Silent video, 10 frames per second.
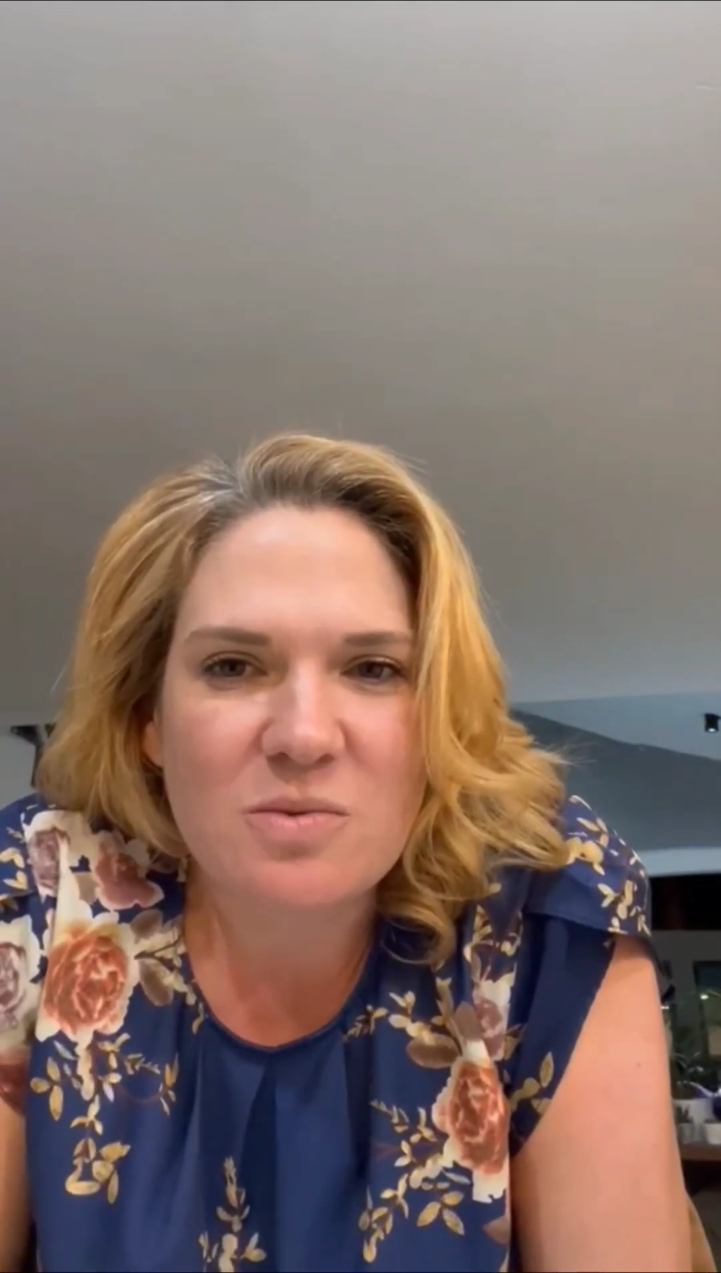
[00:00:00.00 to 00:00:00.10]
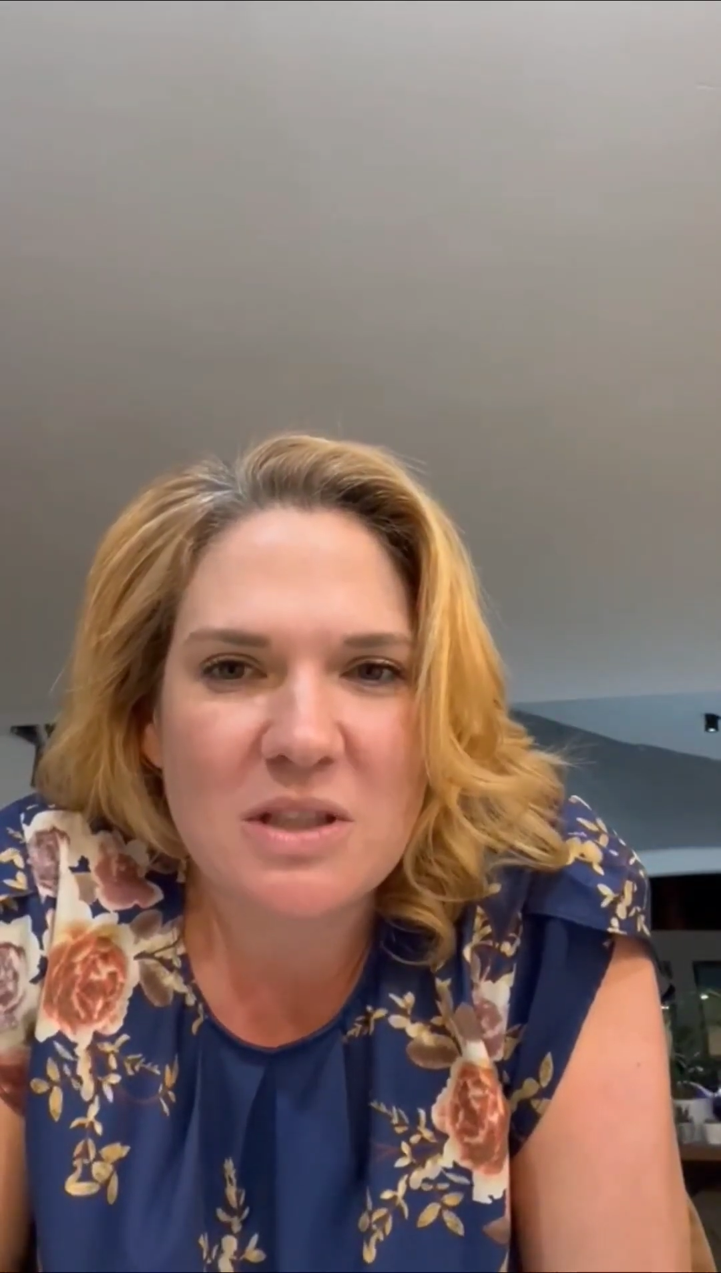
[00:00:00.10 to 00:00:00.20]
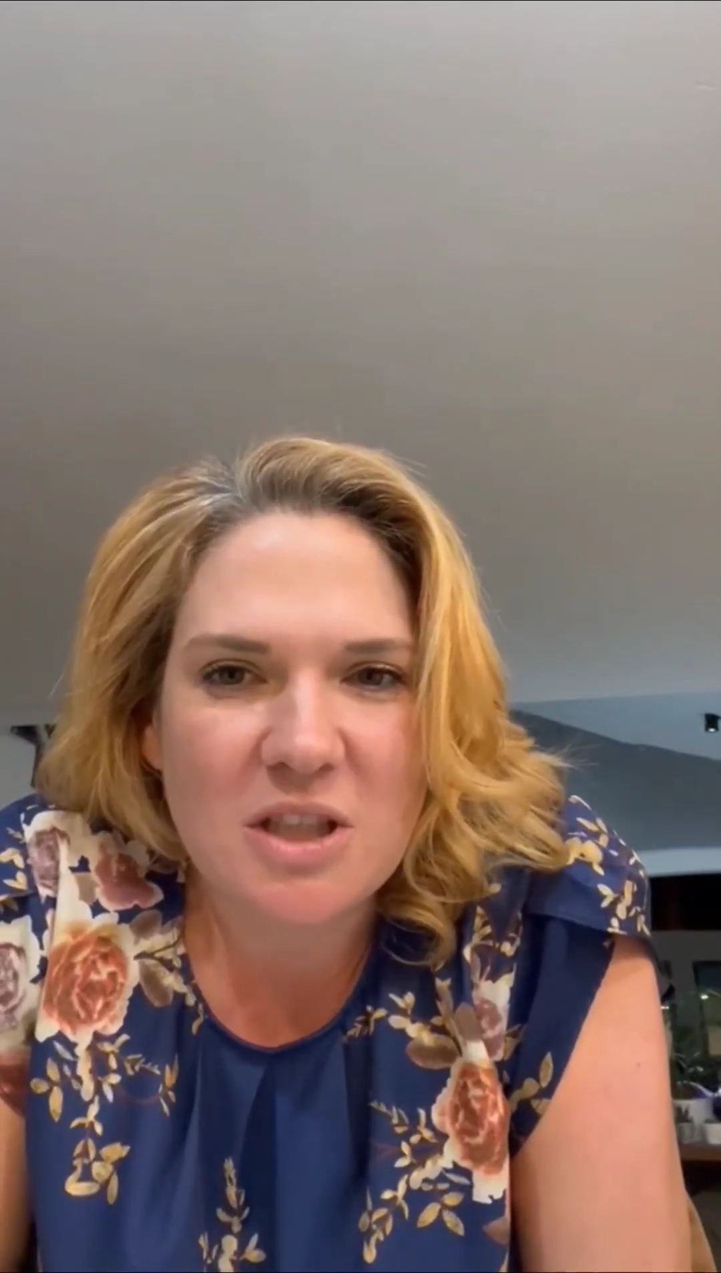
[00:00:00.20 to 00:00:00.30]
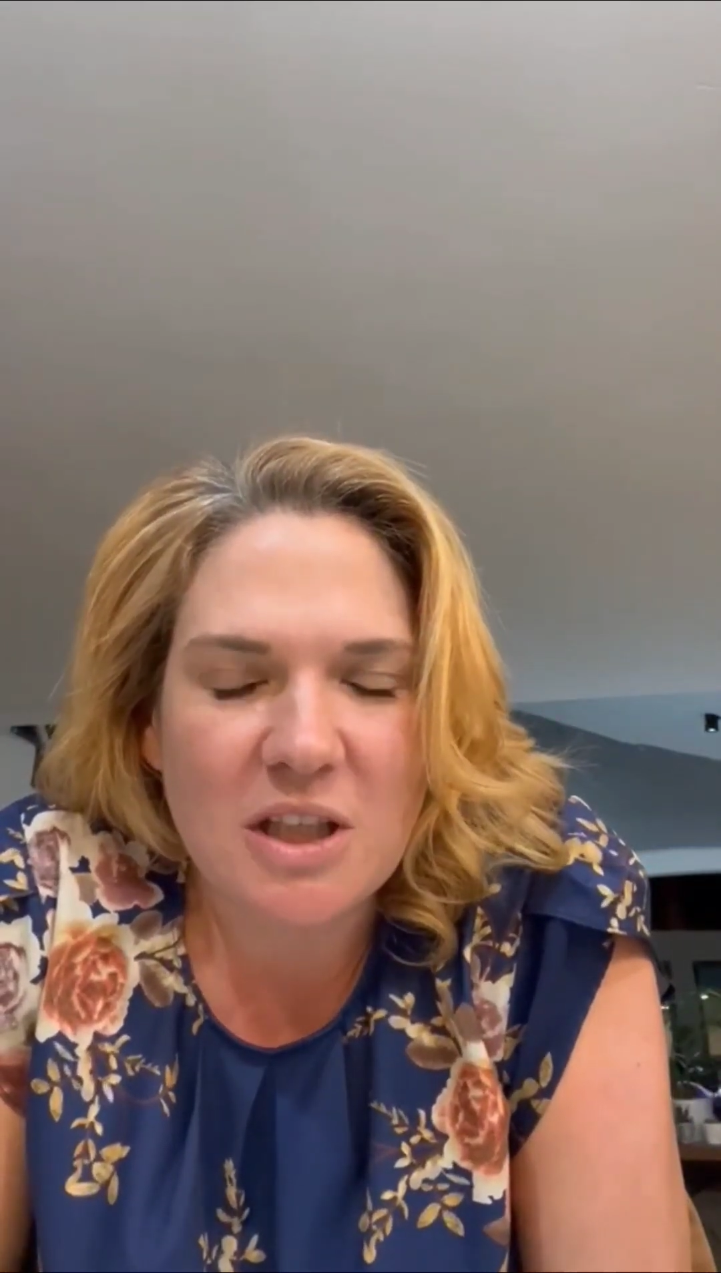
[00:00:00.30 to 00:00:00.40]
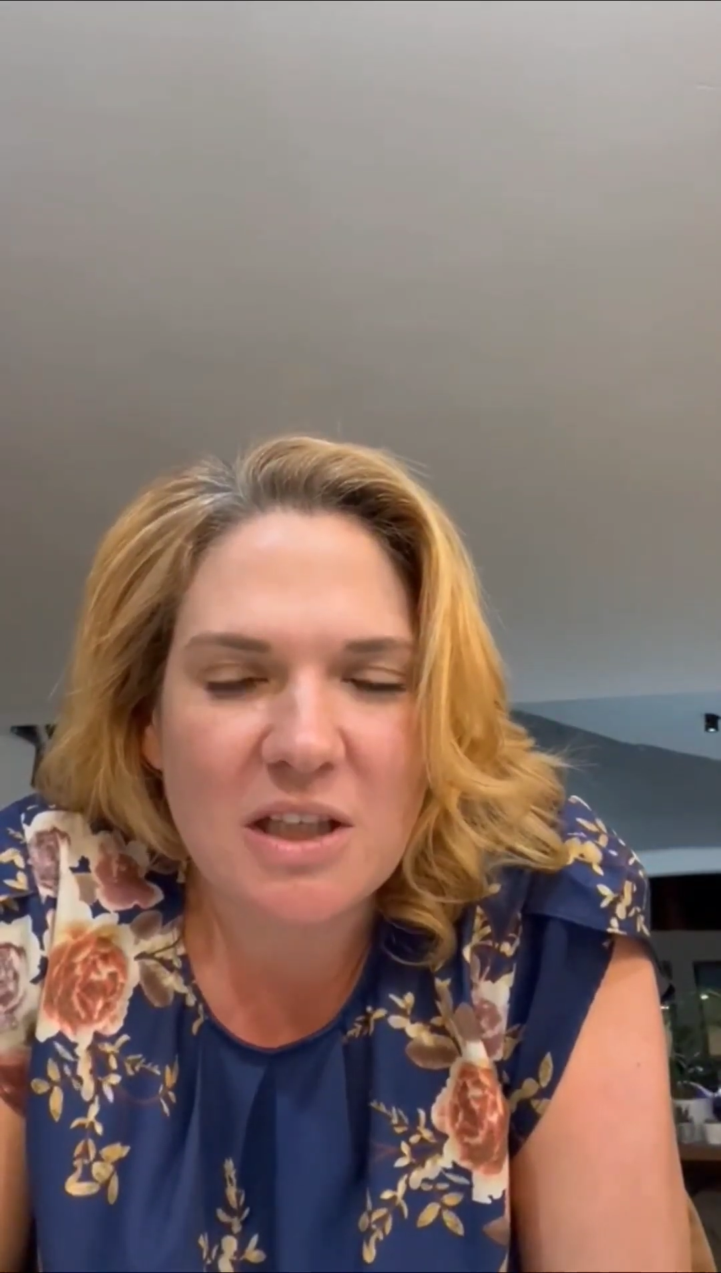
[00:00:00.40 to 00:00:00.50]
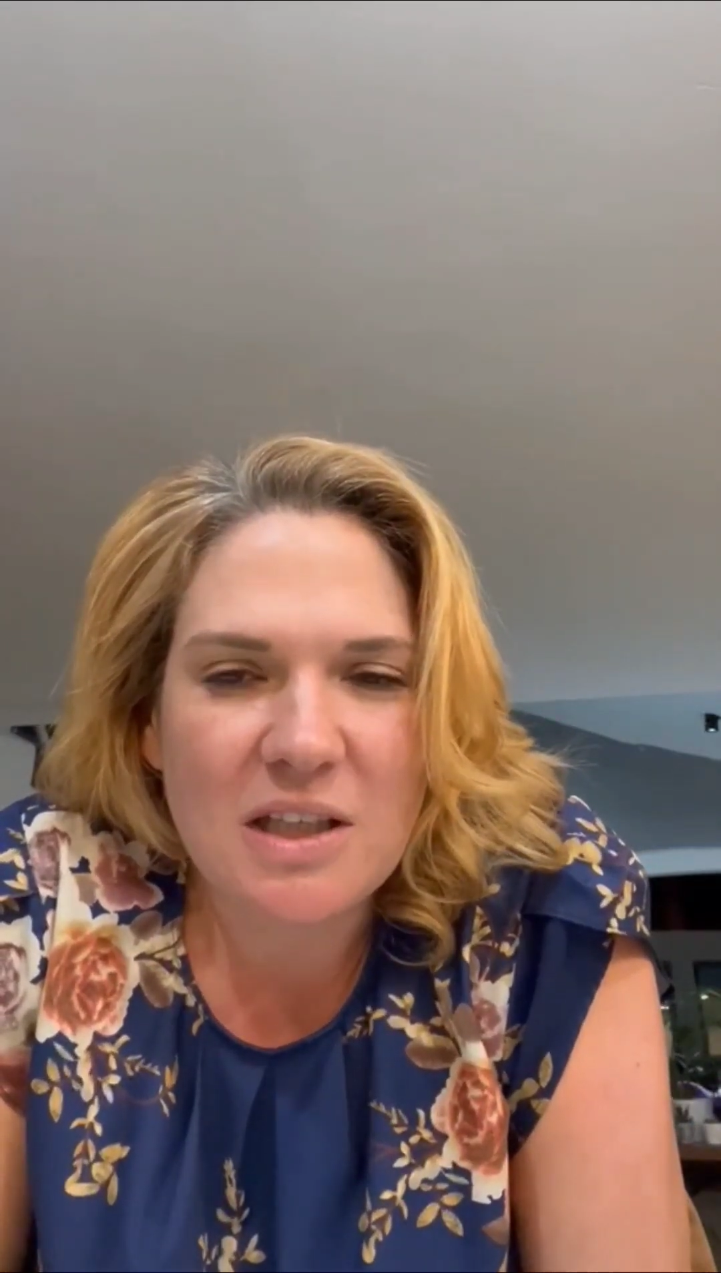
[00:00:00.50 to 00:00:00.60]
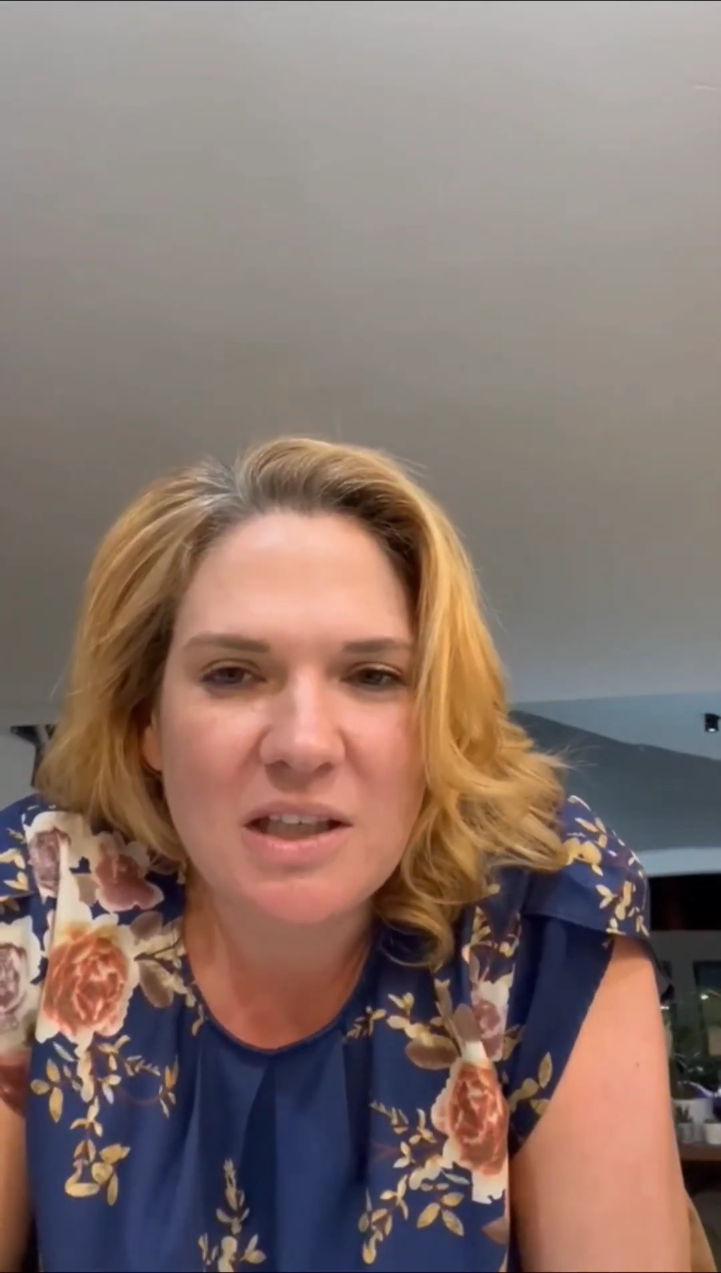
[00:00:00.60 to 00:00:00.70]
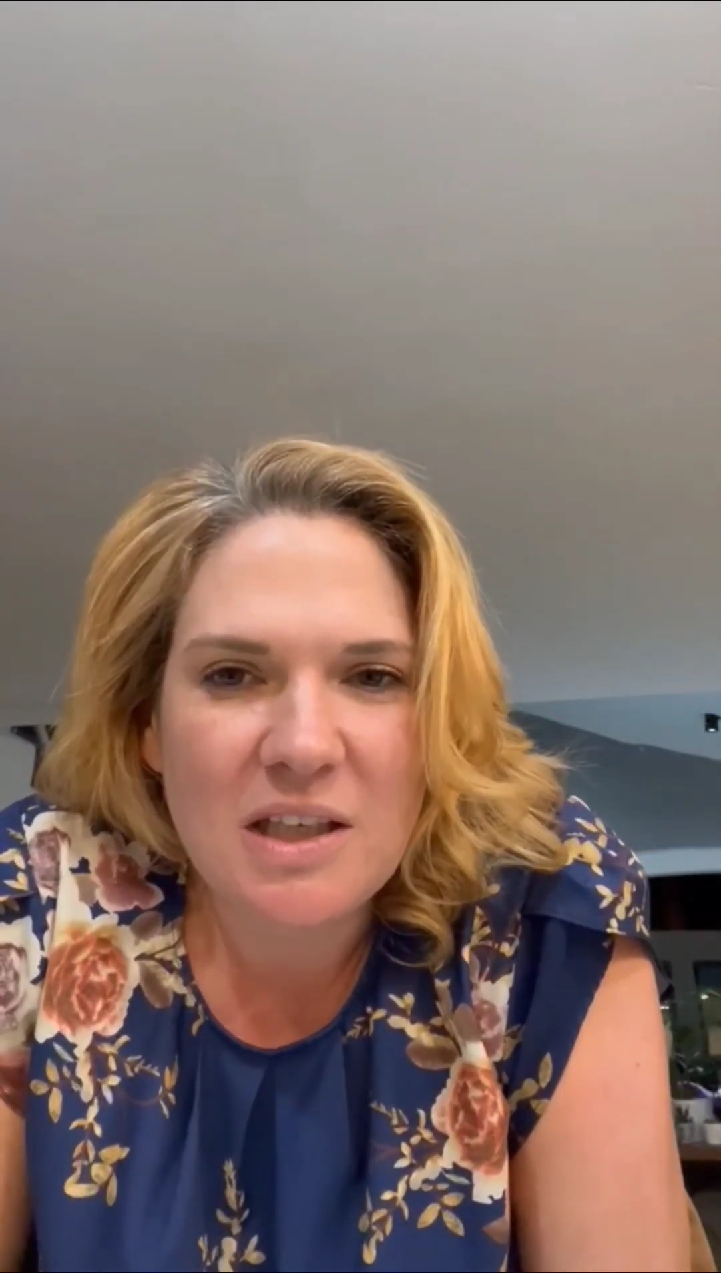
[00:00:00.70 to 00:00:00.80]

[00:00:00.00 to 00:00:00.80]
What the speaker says: we took